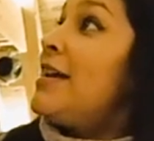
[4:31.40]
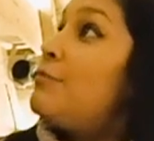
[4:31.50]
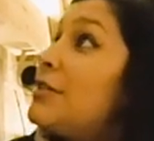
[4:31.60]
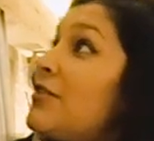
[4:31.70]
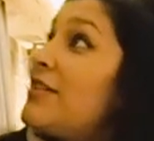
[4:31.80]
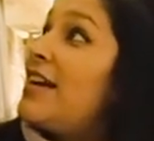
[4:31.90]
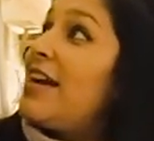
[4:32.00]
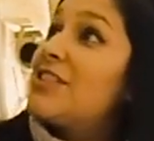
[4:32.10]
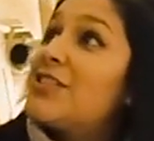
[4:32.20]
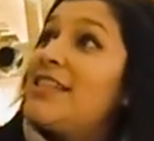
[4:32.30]
Madonna
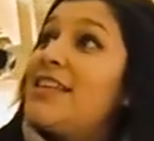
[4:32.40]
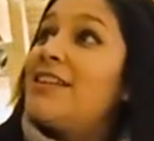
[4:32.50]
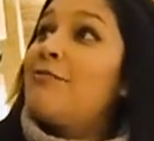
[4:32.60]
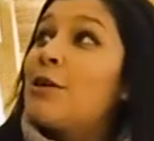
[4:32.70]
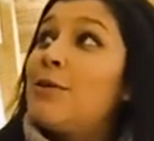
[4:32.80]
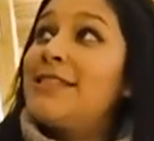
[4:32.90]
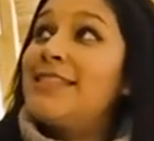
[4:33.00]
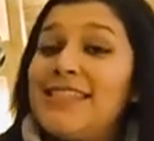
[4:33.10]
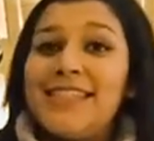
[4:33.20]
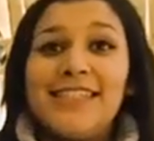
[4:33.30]
actually
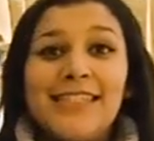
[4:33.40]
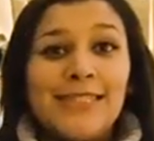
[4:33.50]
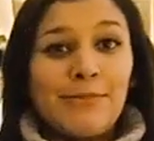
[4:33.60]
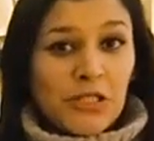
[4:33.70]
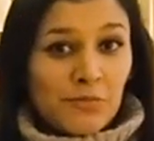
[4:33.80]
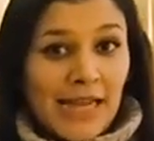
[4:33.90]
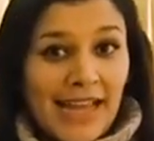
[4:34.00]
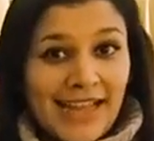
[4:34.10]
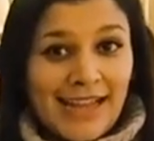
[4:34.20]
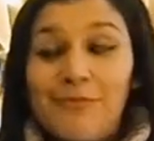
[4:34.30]
requested a special
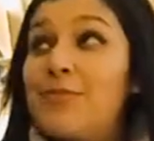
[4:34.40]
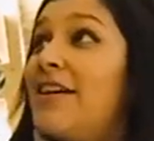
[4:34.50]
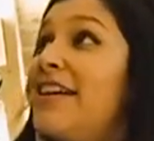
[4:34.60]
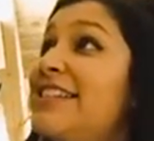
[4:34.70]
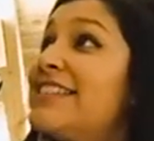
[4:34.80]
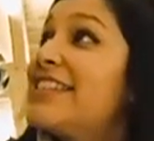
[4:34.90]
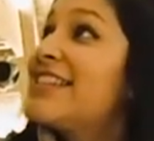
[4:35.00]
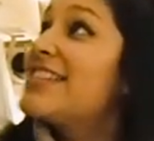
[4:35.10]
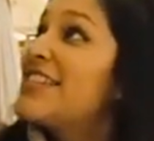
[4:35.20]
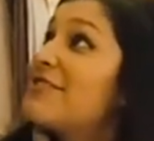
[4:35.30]
blackout blind. So there's
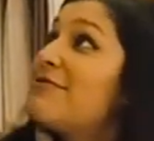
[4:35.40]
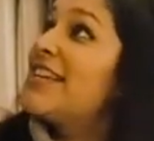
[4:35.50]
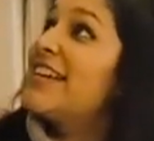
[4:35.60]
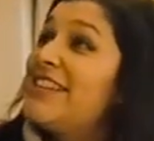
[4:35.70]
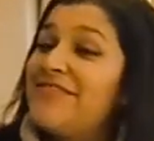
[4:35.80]
actually three curtain